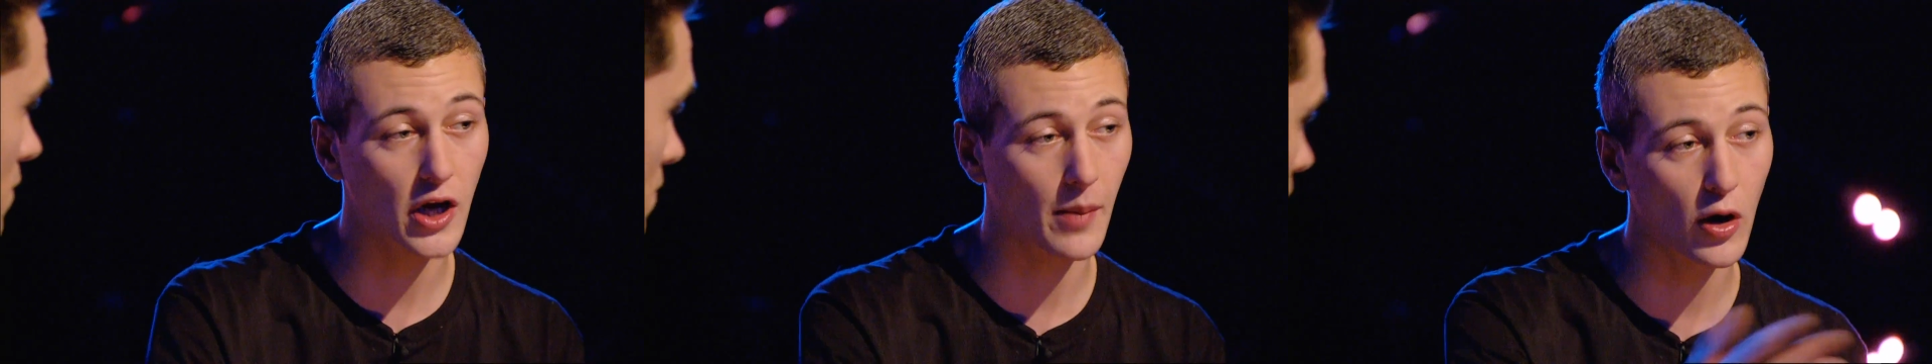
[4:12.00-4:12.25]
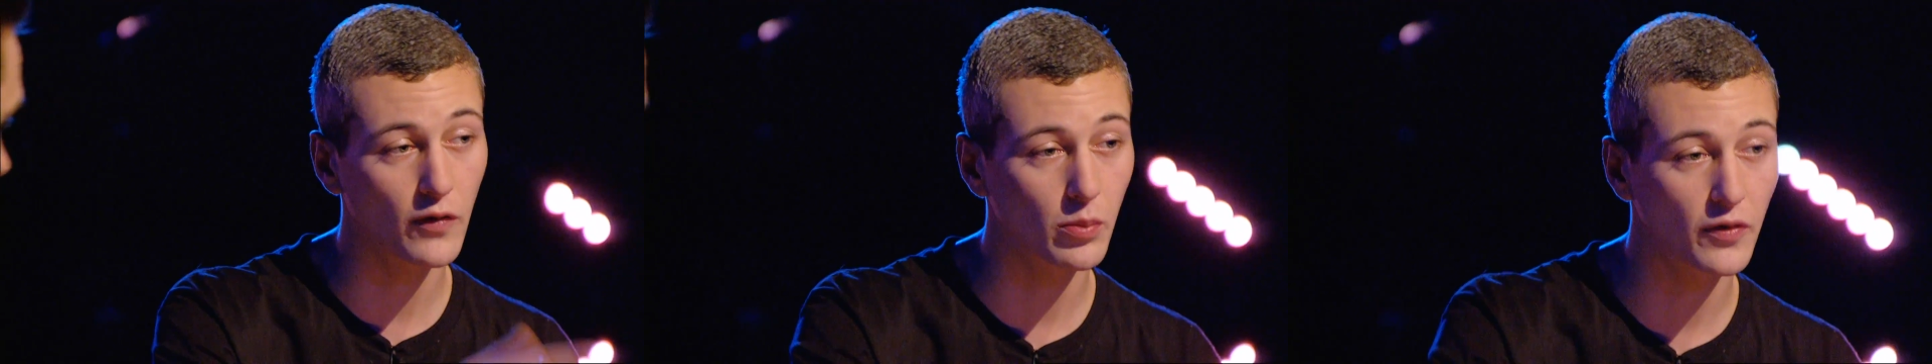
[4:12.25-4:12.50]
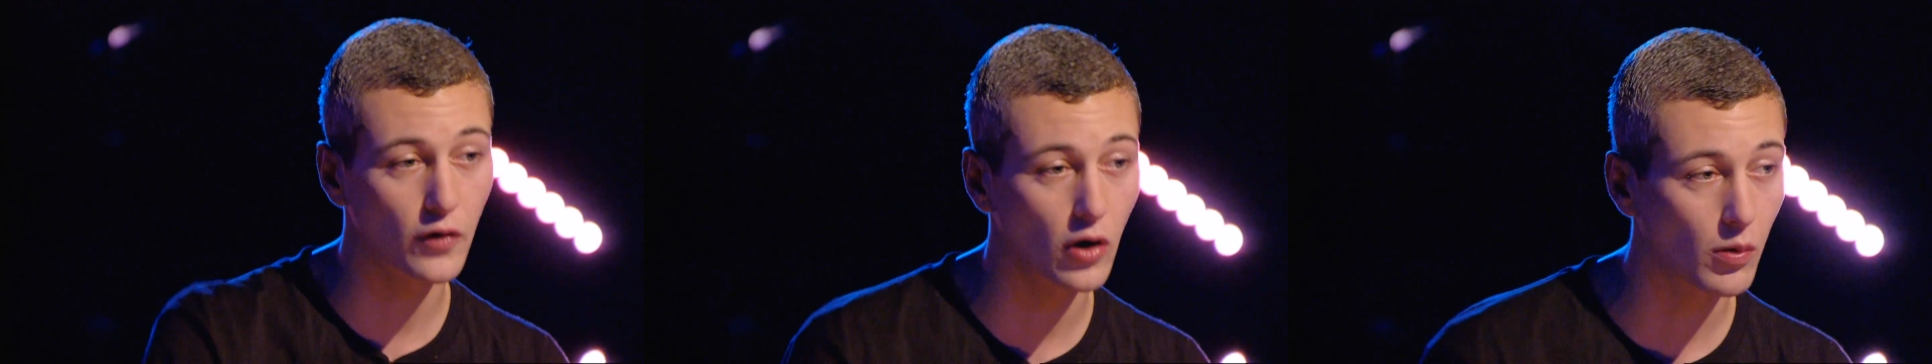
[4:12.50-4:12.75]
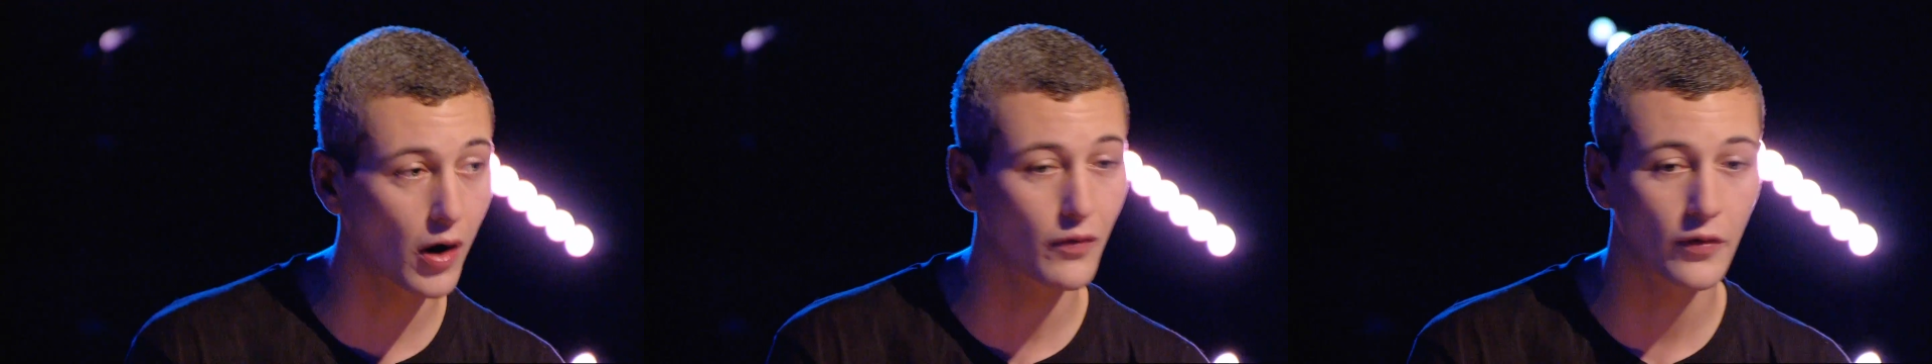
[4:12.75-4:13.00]
come over, we flew
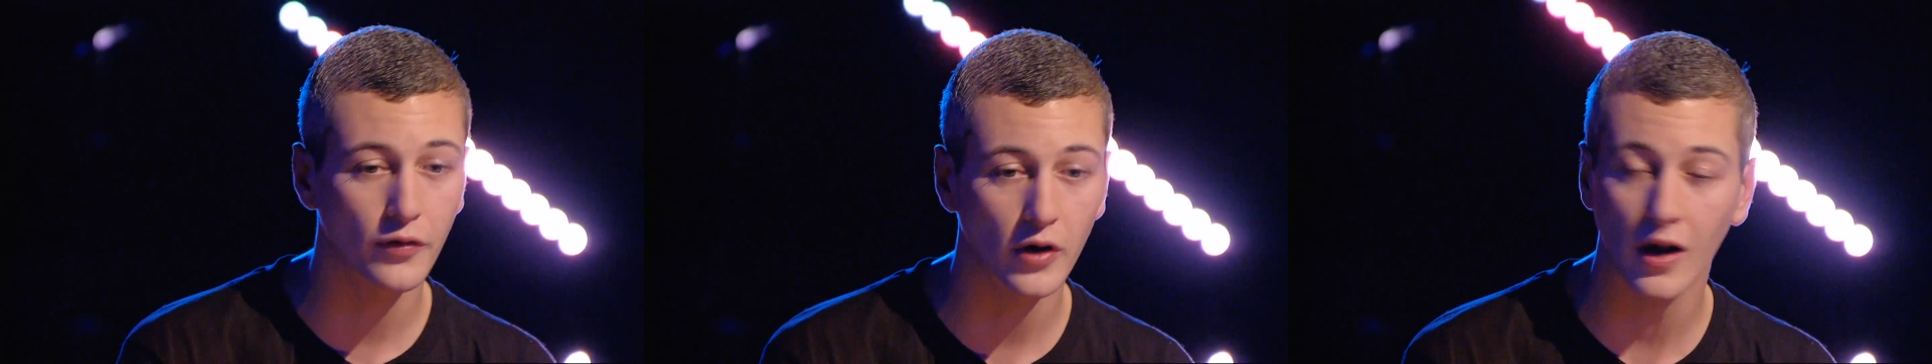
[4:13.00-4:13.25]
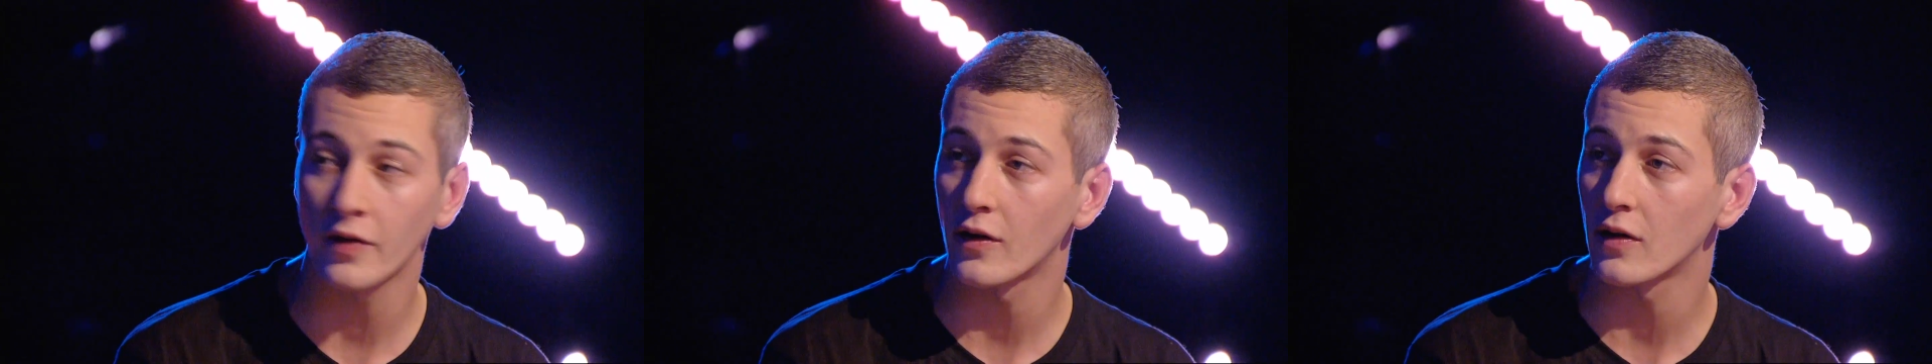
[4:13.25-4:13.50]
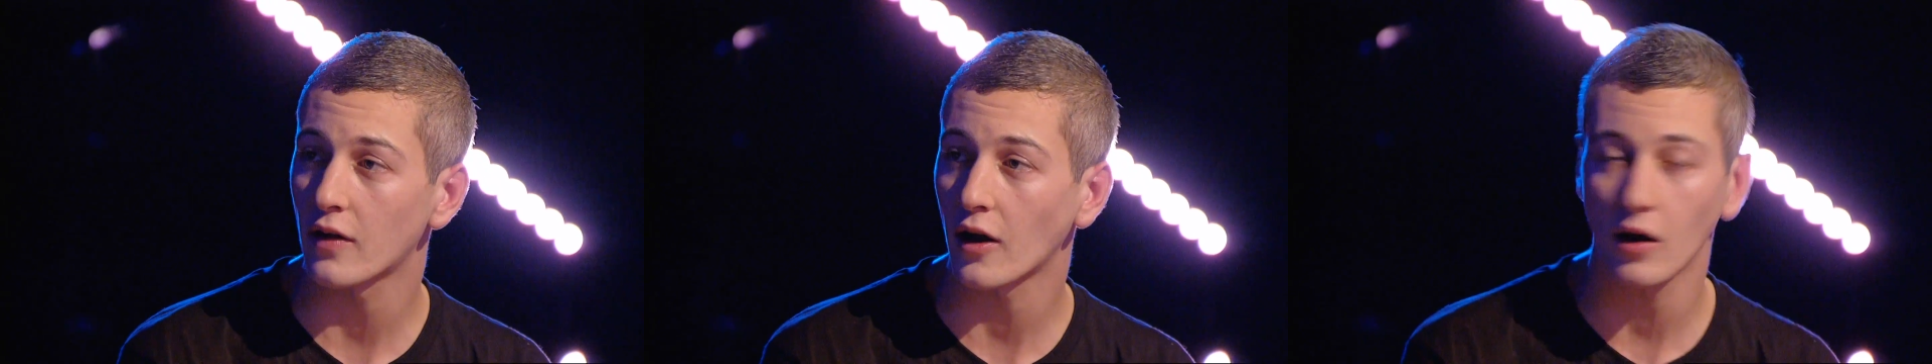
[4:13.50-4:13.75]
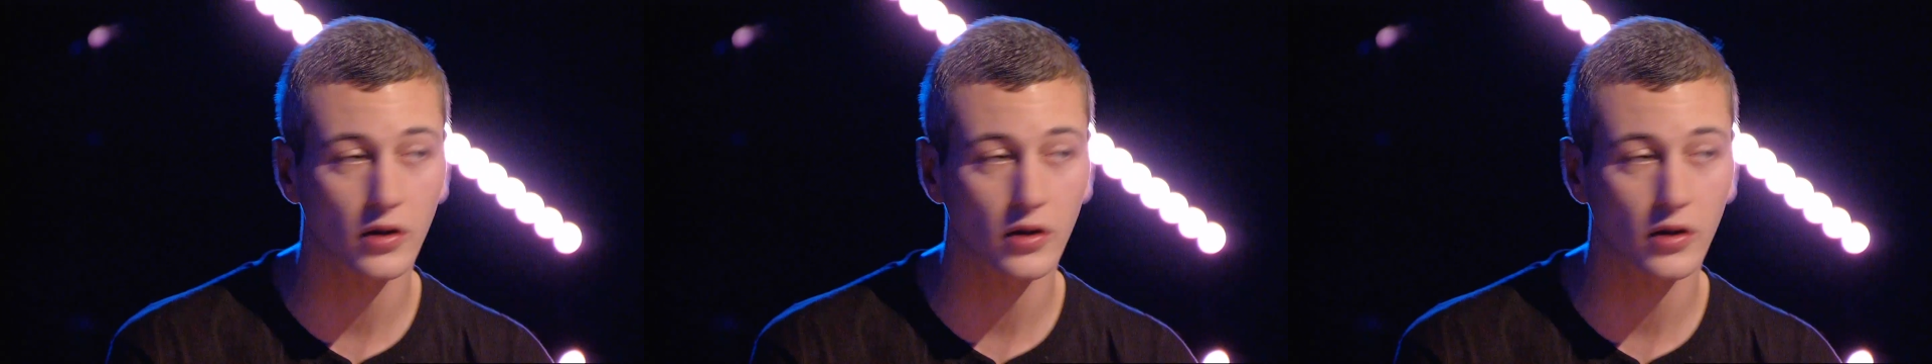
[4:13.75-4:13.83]
her over for the London date.